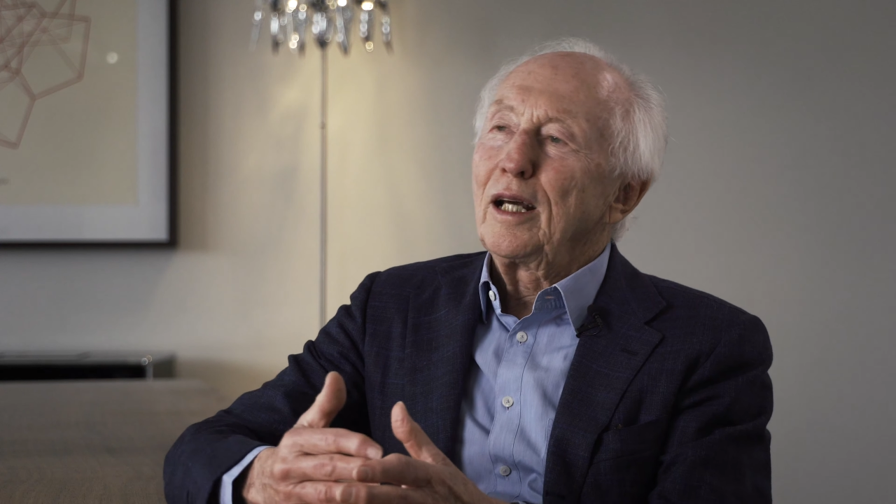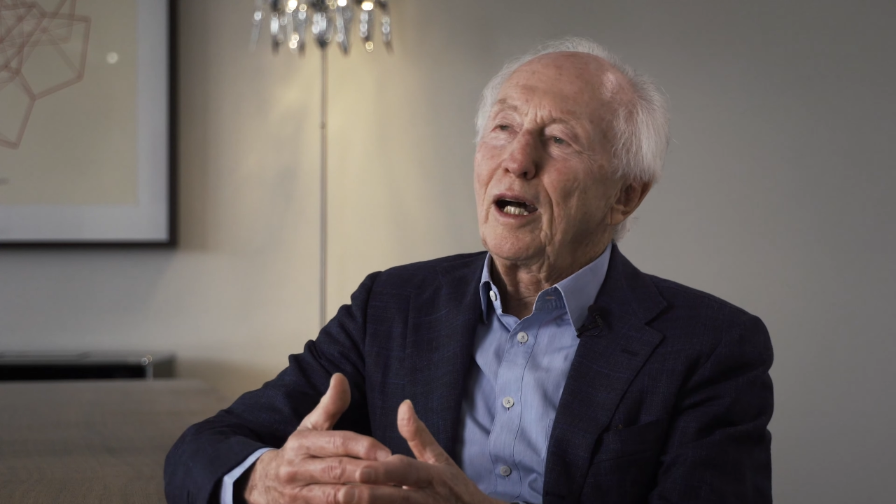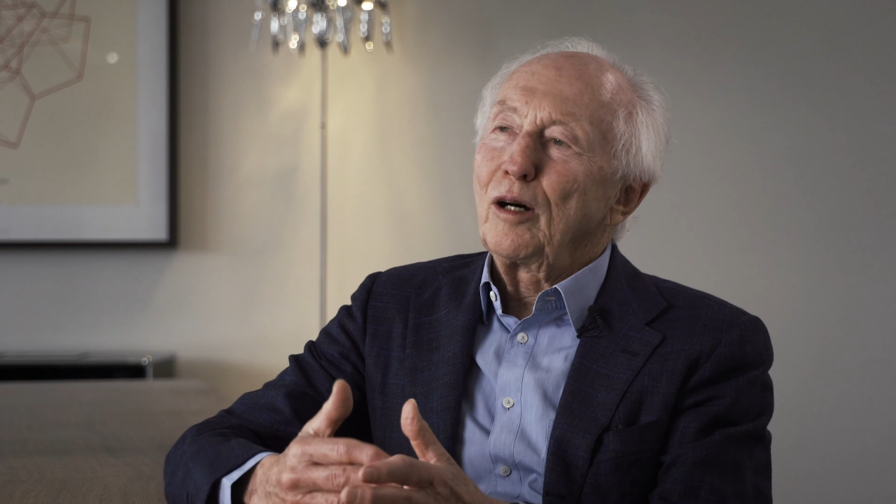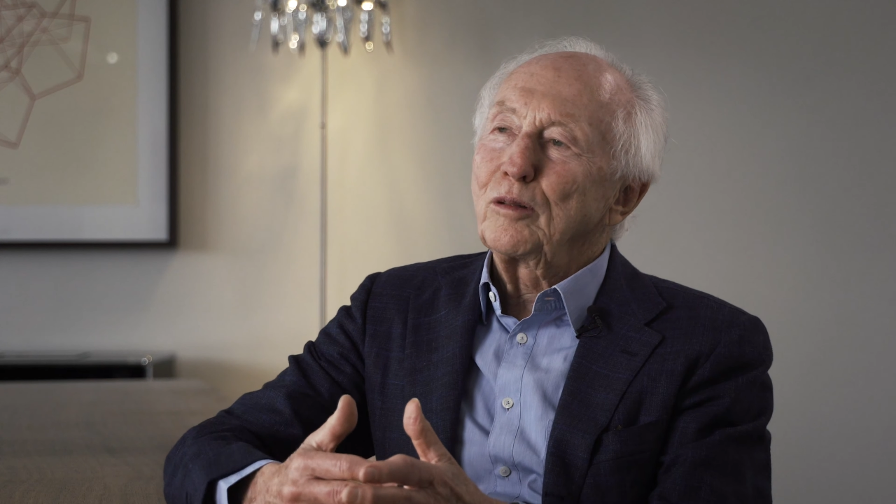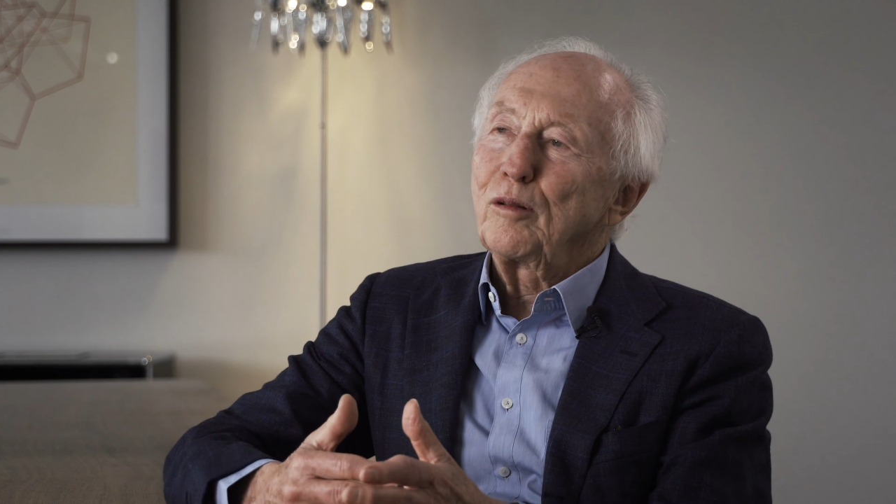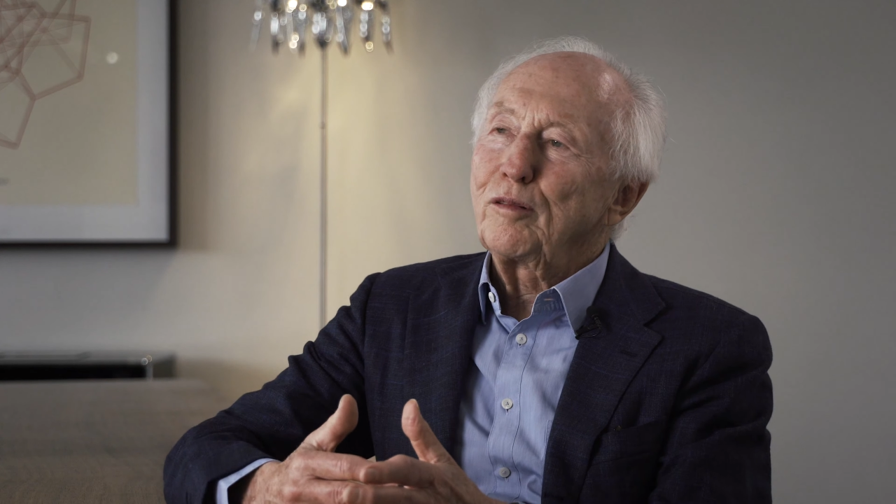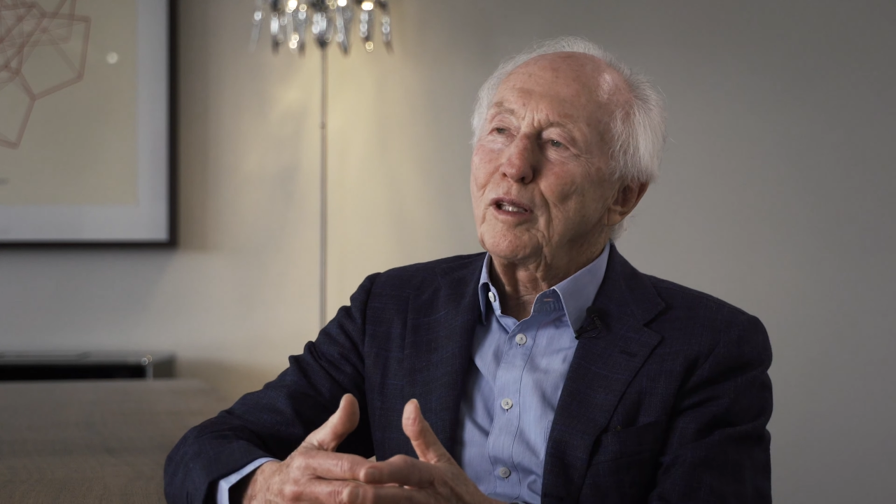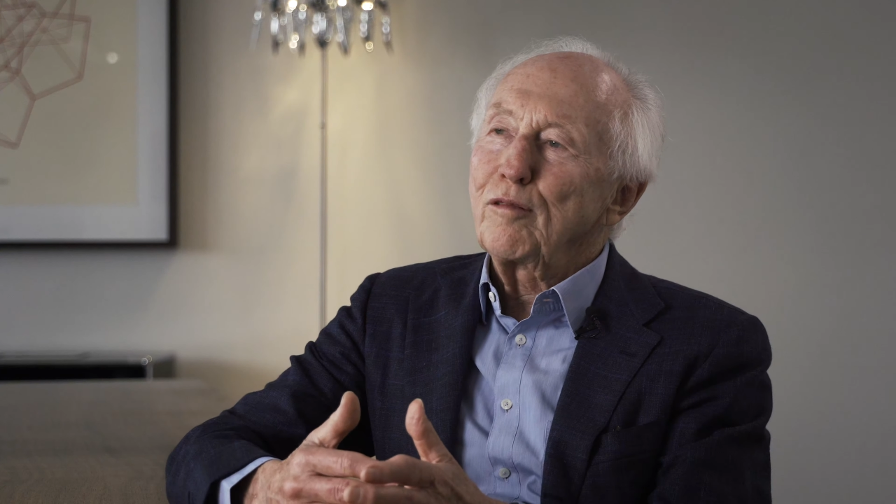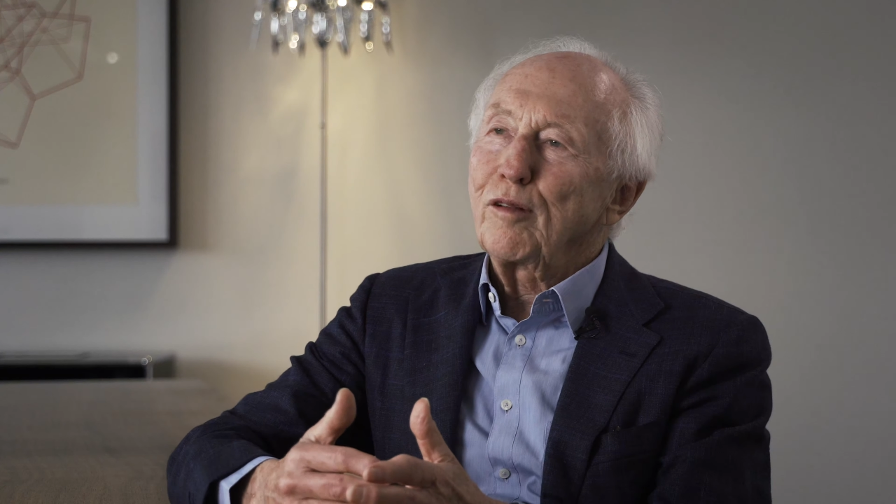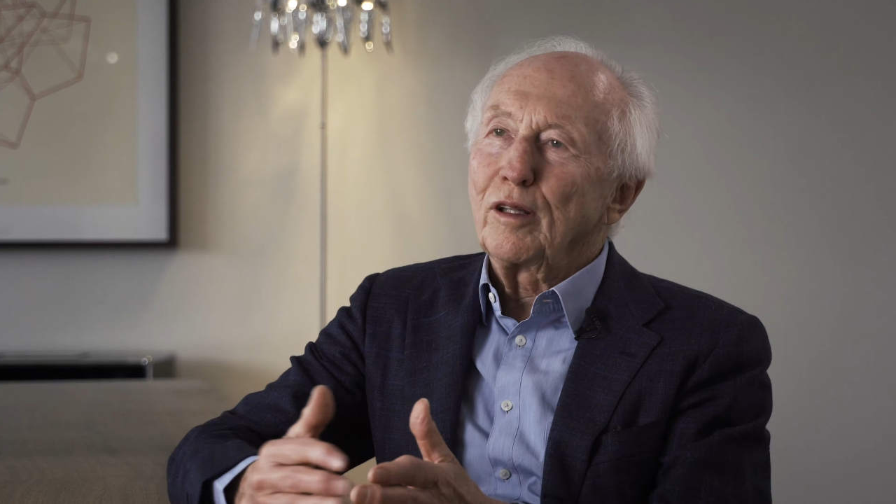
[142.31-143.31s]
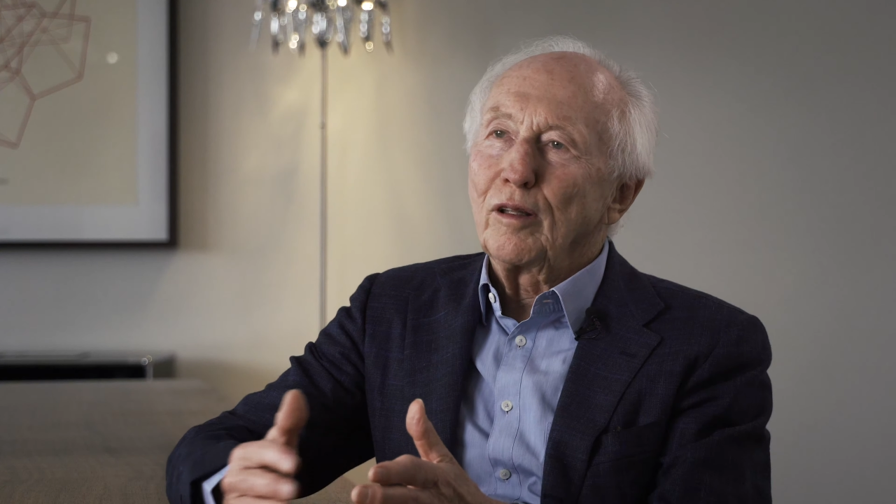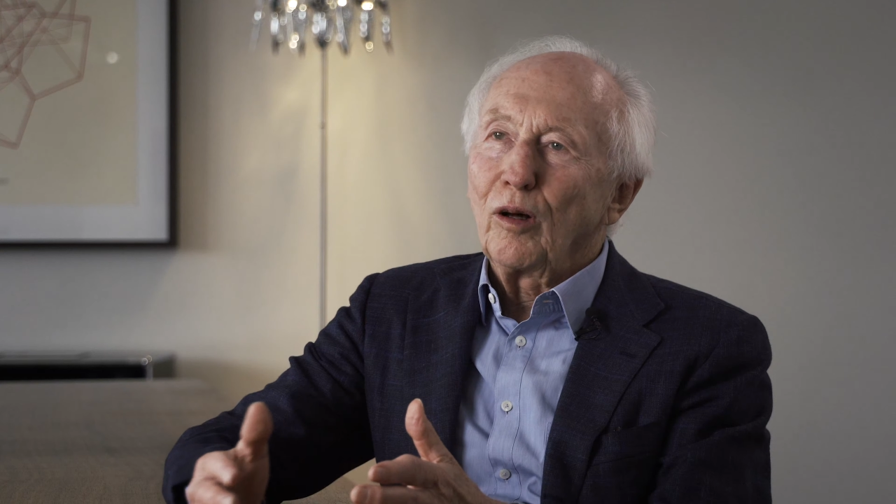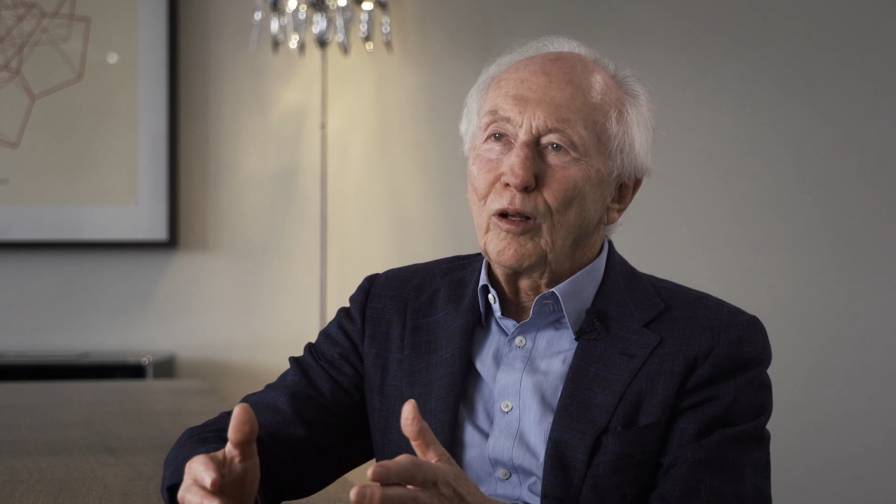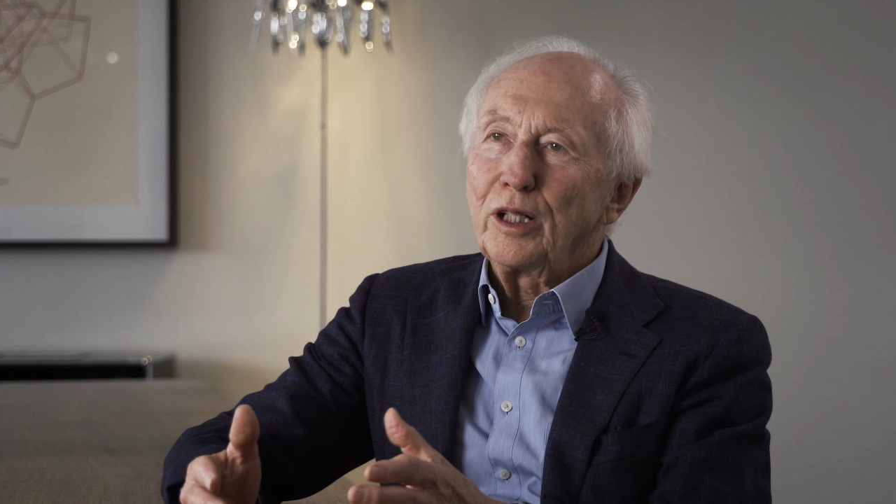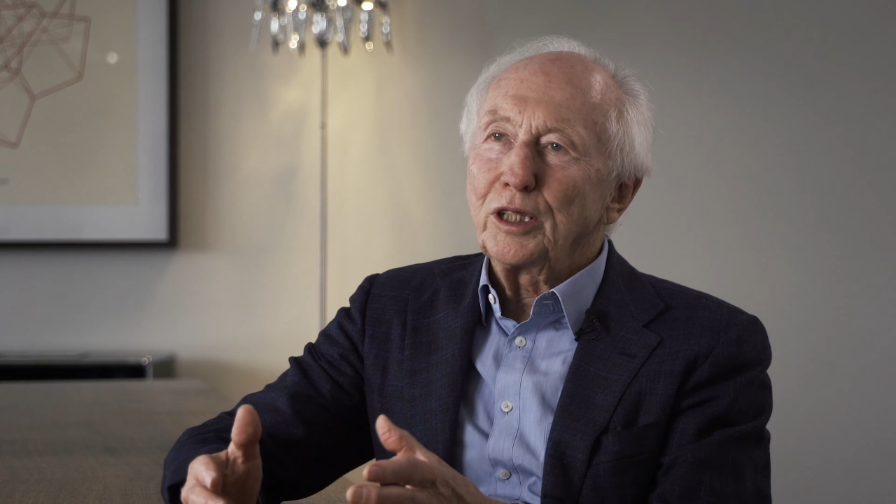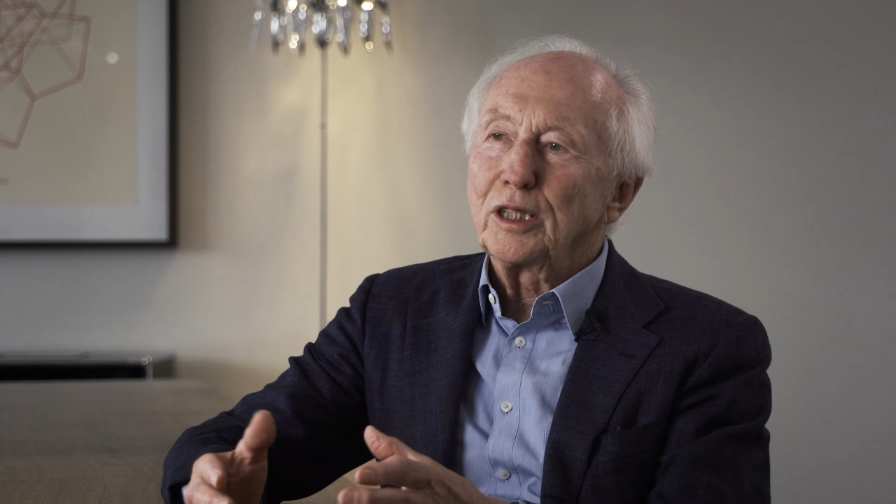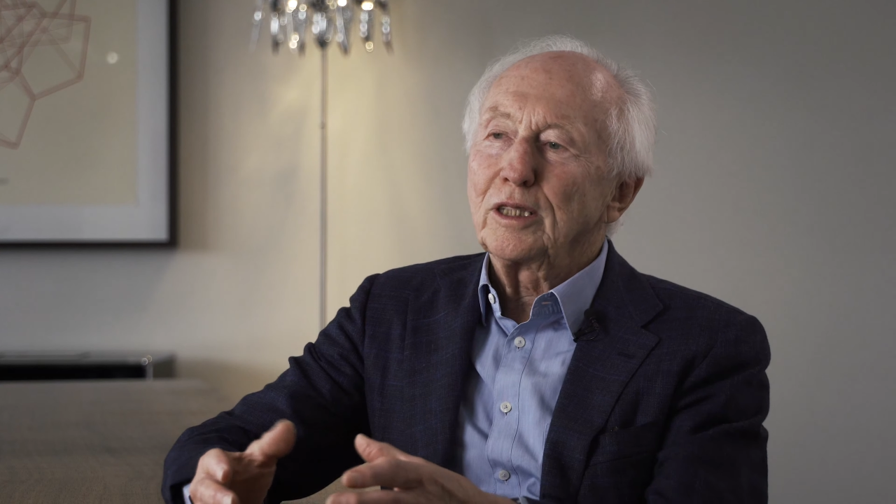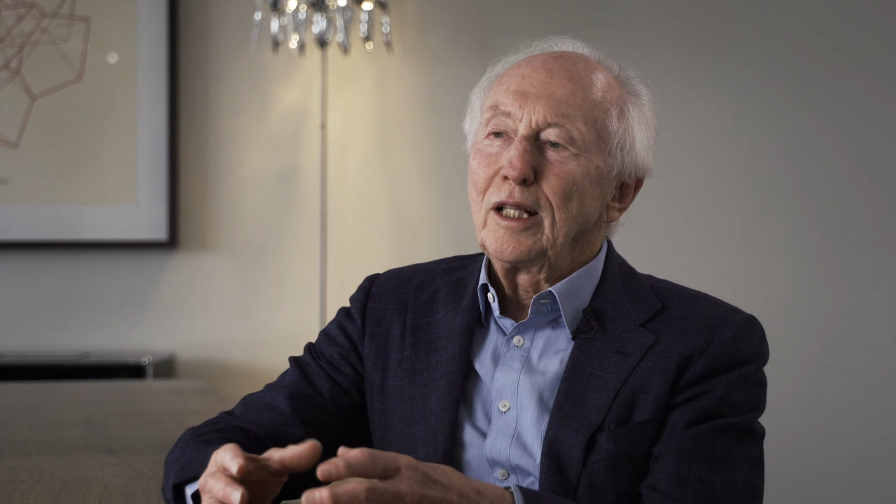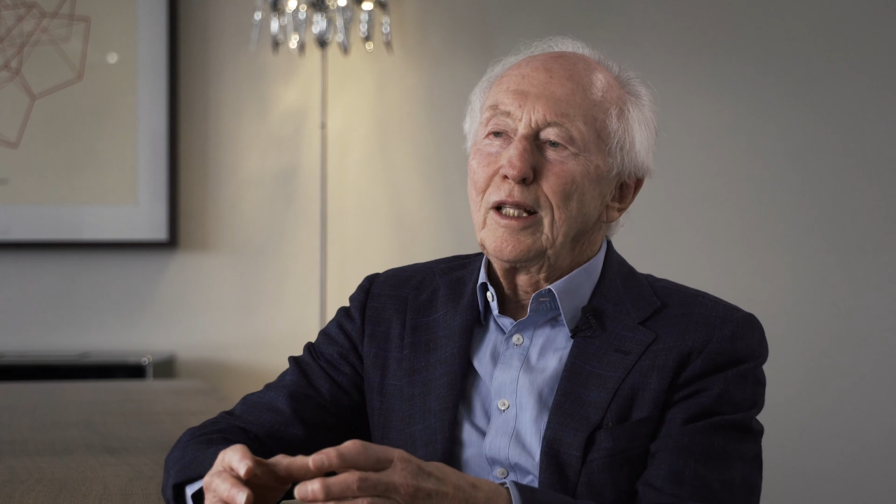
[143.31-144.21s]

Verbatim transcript: out of different knowledges,